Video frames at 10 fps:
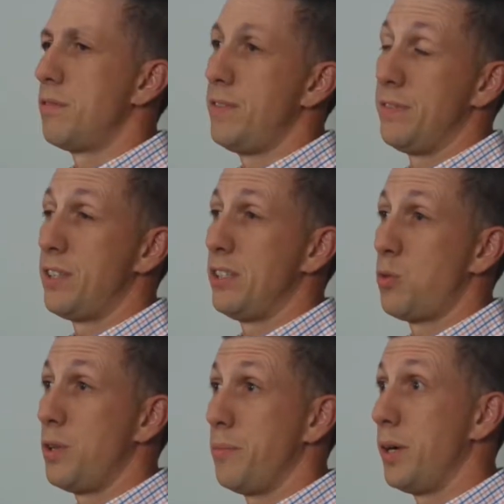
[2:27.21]
15,
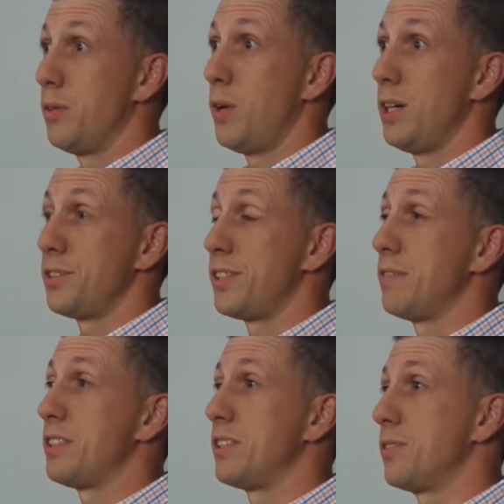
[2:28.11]
20 Budweisers
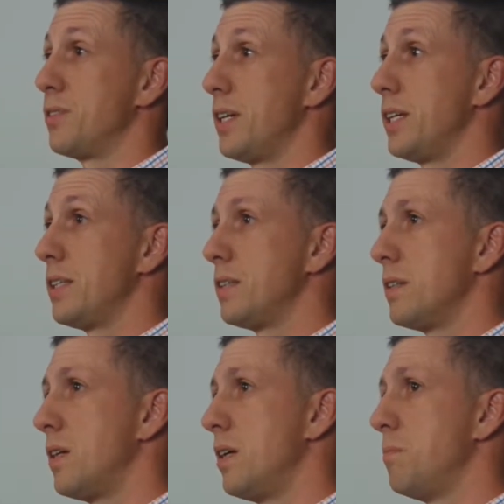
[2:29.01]
every single day.
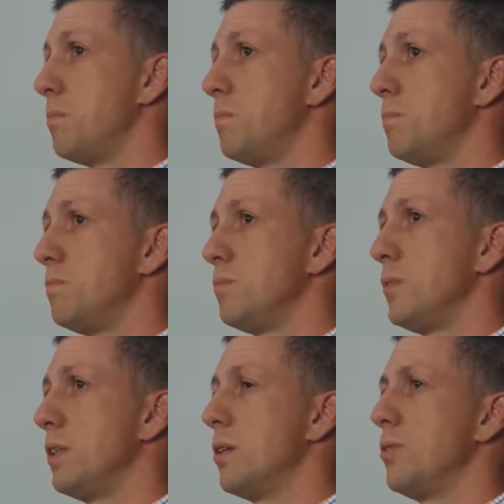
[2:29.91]

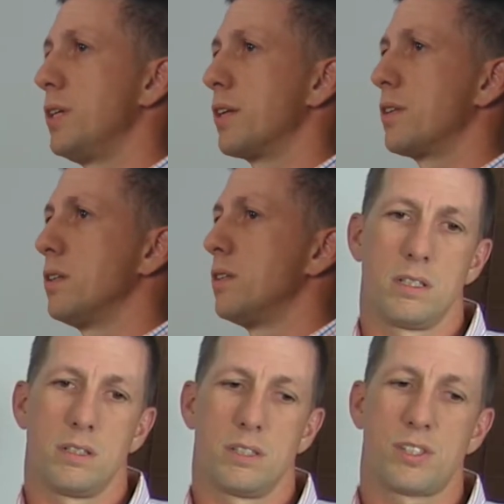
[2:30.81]
You got the
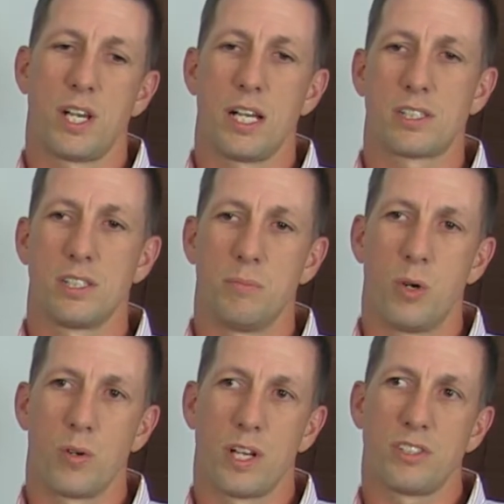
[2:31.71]
shakes in the
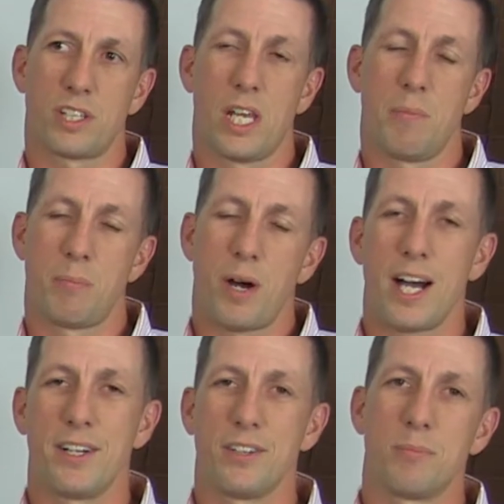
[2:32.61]
morning. I used to keep a
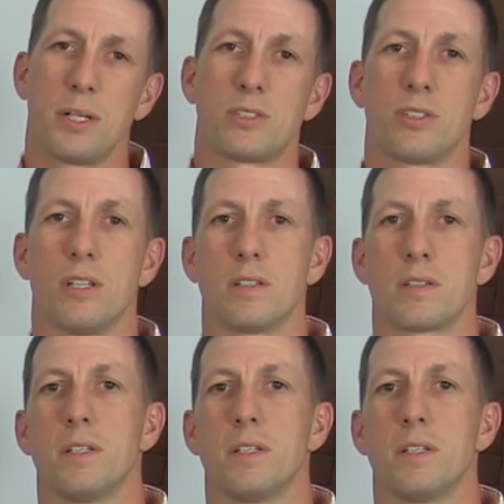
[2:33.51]
pint under my truck,